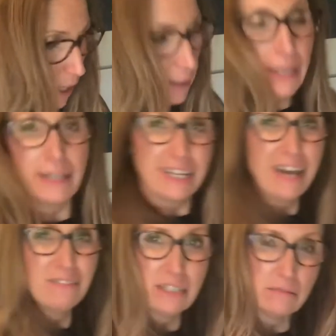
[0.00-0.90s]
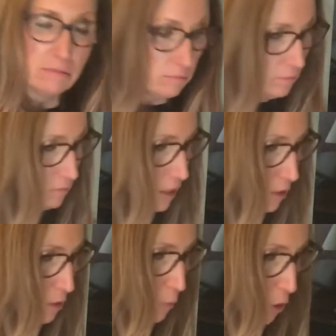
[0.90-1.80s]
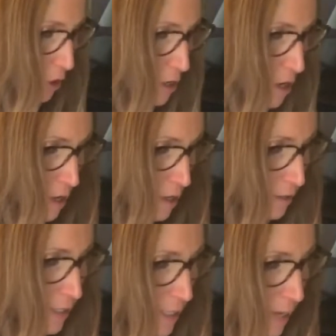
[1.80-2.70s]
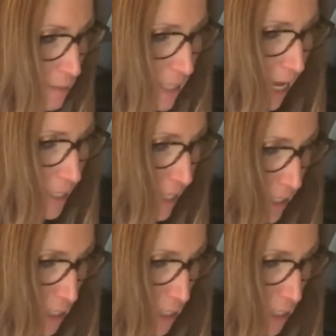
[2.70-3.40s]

I like to have it a little more the same size as